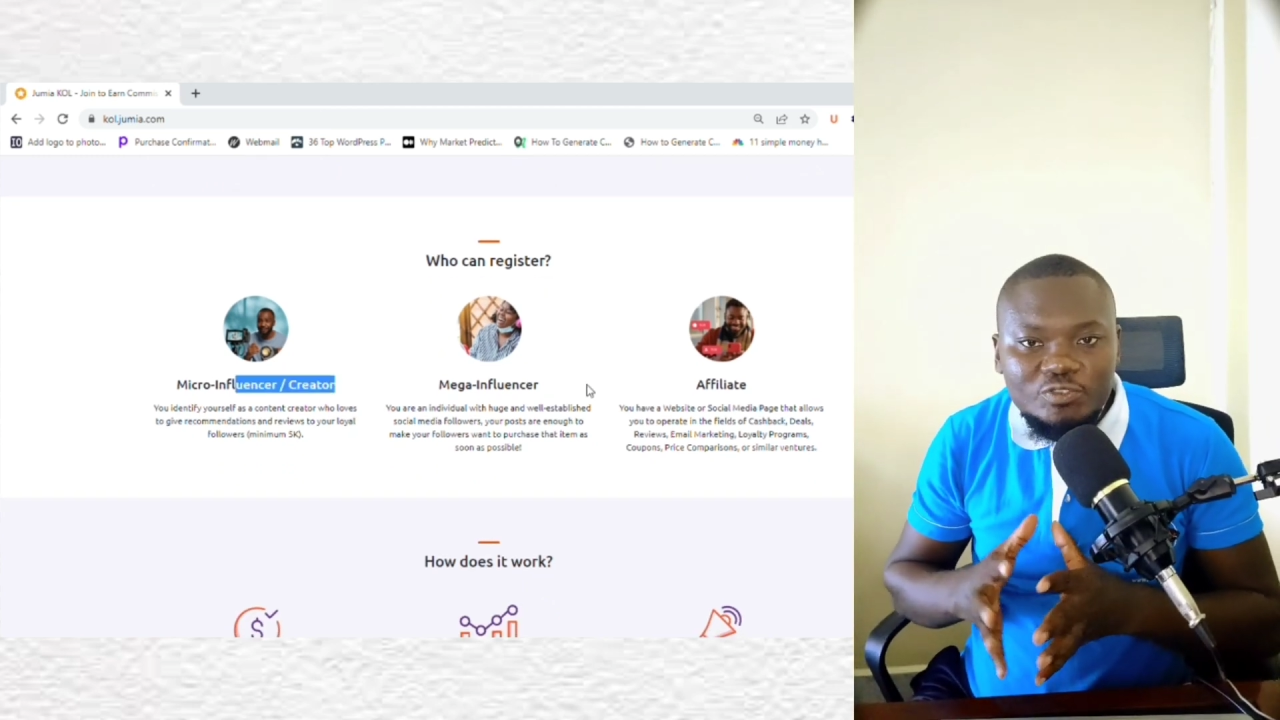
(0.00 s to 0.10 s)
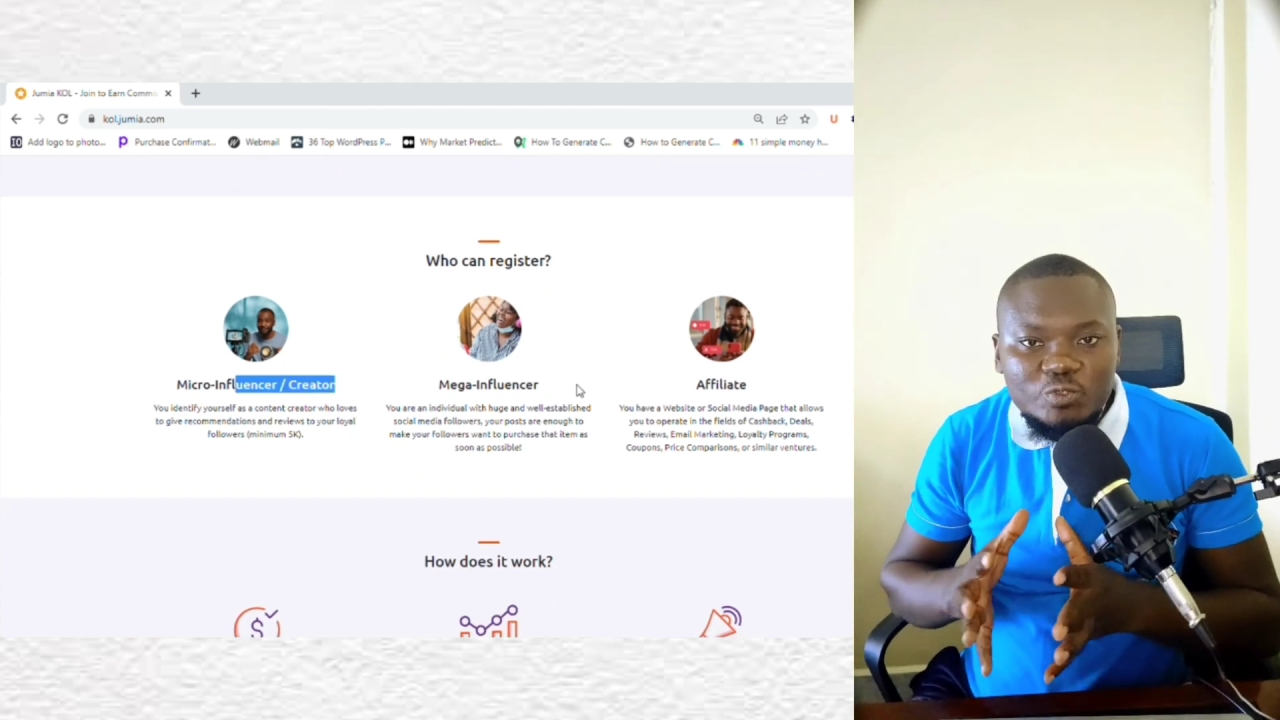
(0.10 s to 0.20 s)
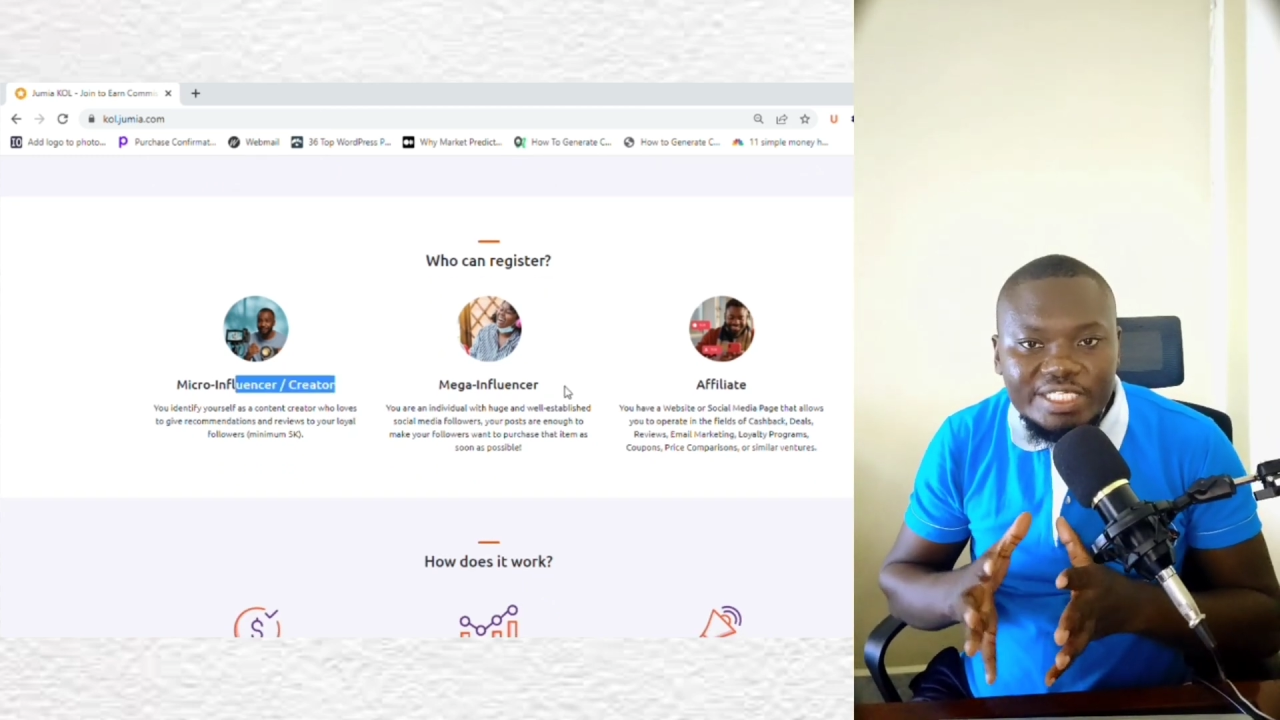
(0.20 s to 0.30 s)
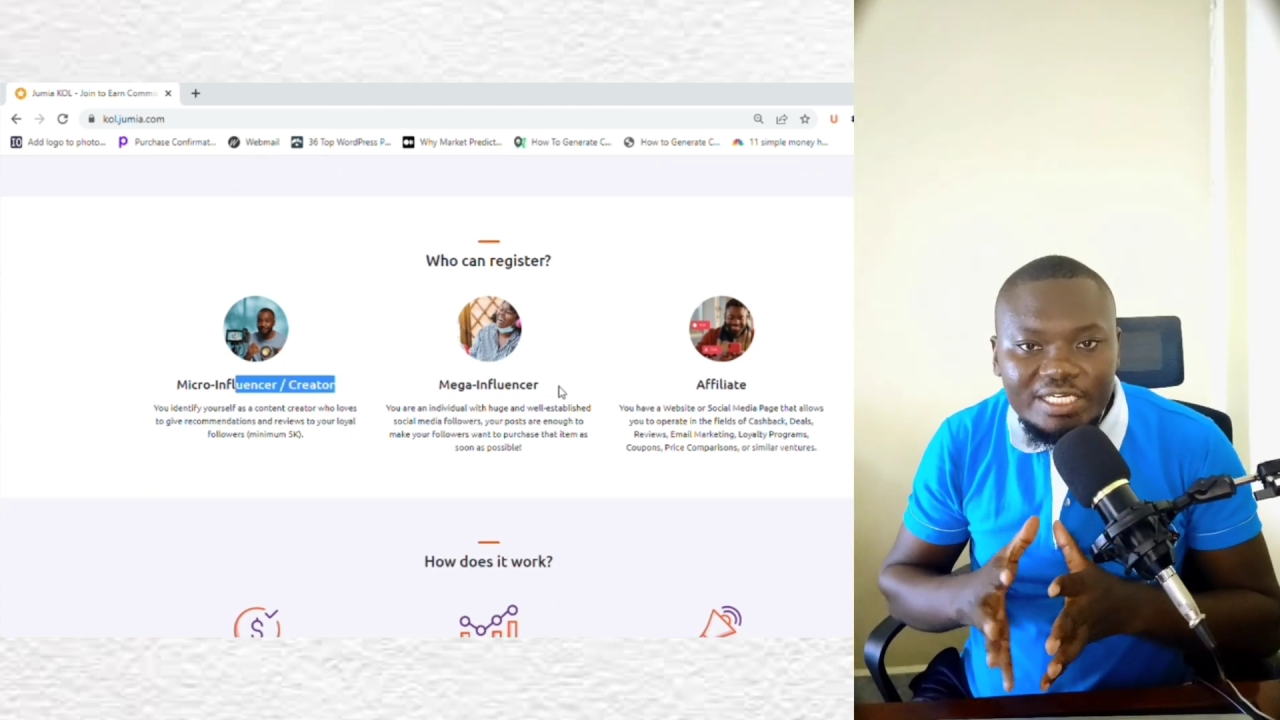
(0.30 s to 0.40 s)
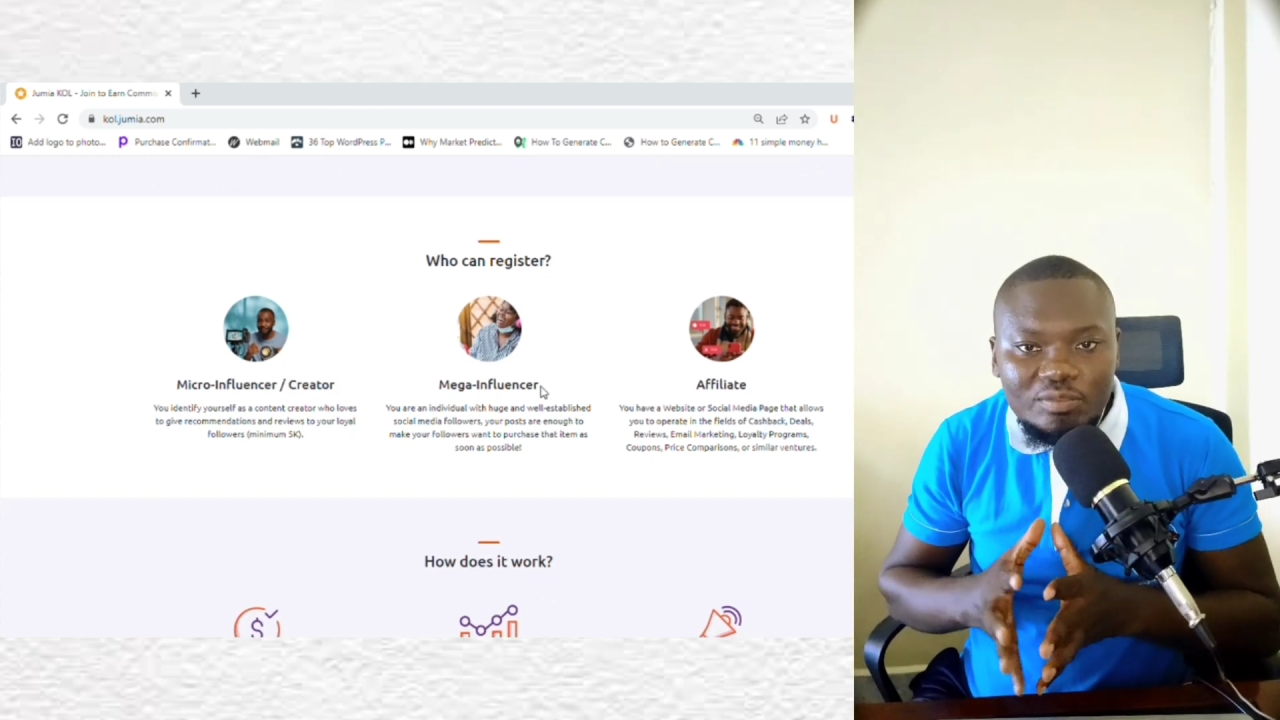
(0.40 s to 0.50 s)
to
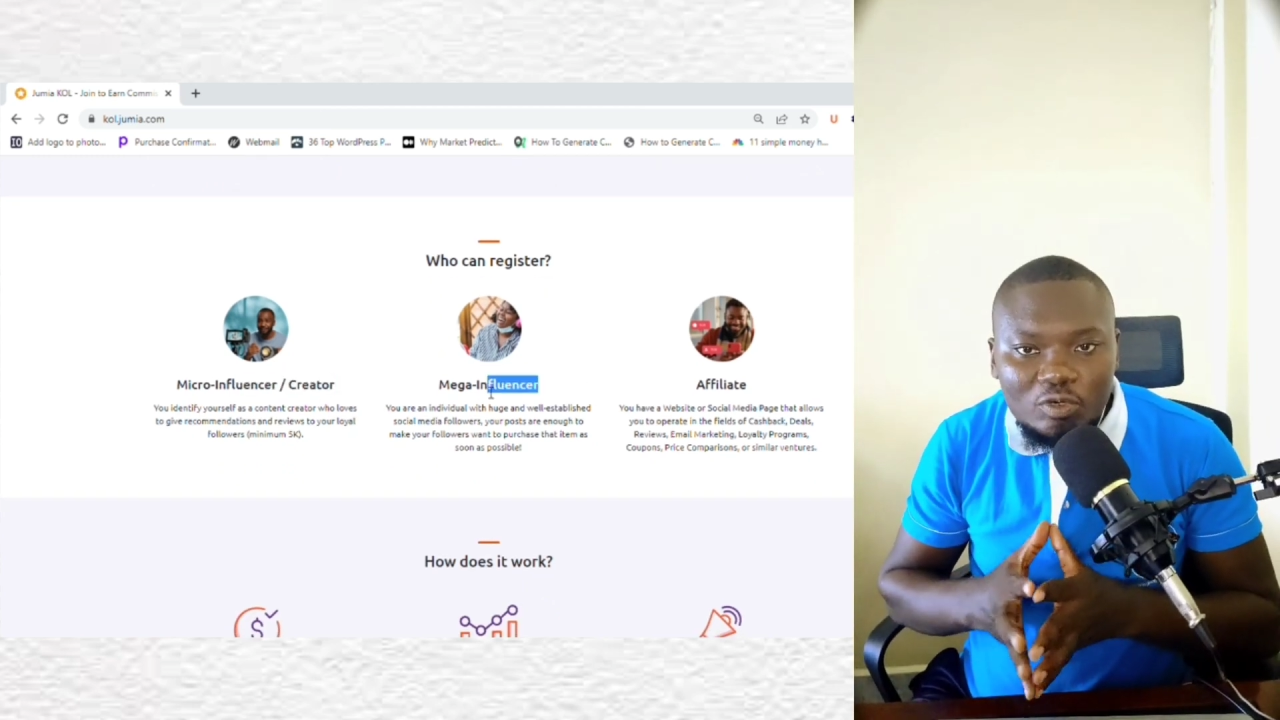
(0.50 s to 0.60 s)
start